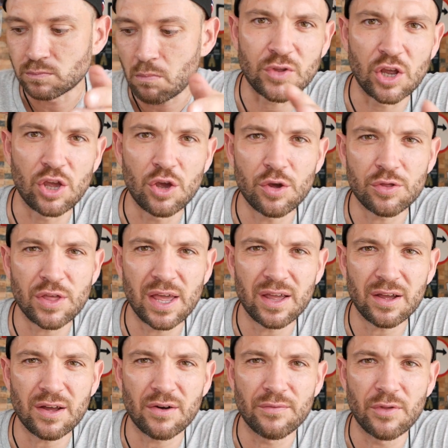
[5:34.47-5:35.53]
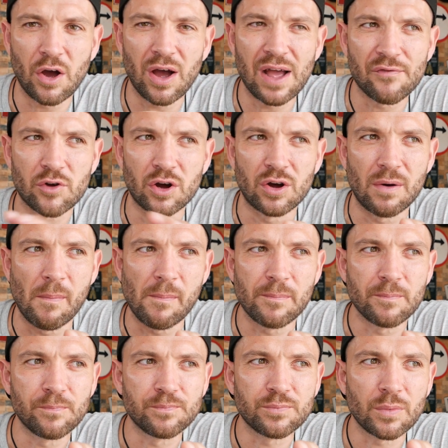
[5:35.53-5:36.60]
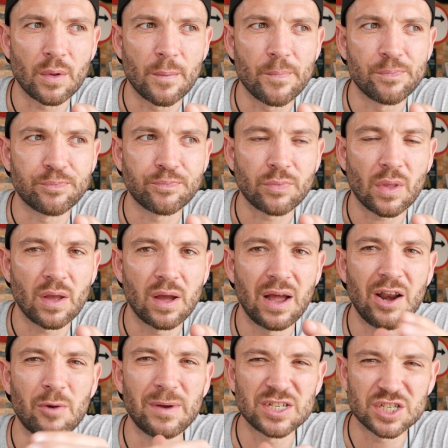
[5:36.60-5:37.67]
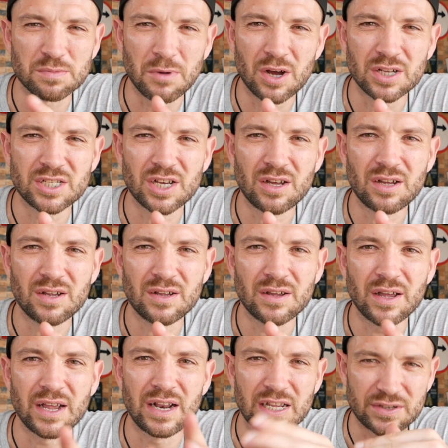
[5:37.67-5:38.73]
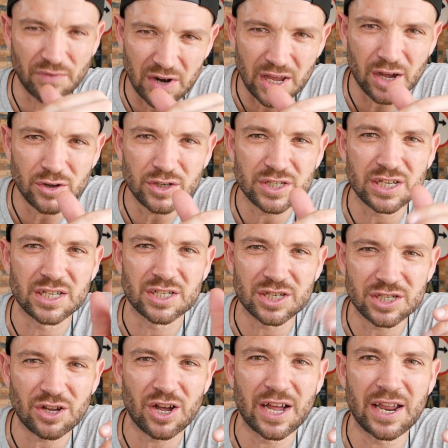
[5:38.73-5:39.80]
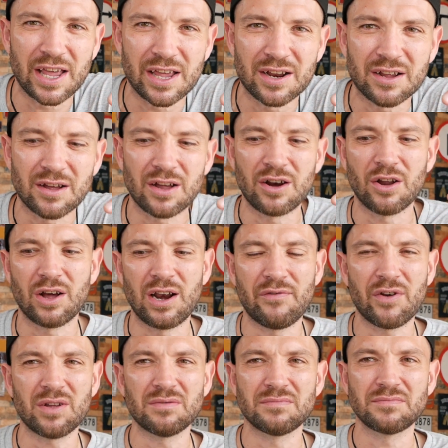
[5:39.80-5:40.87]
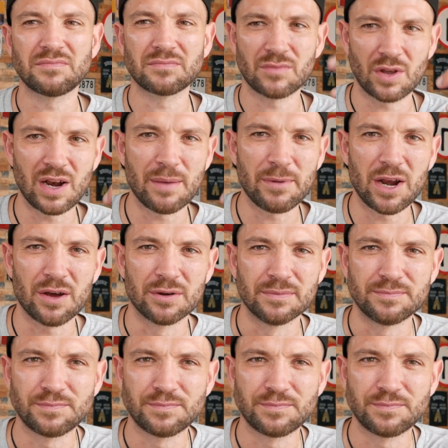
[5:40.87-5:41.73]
Do you think that I've got a little bit smarter in these videos since I started eating a lot of liver? Yeah, let me know.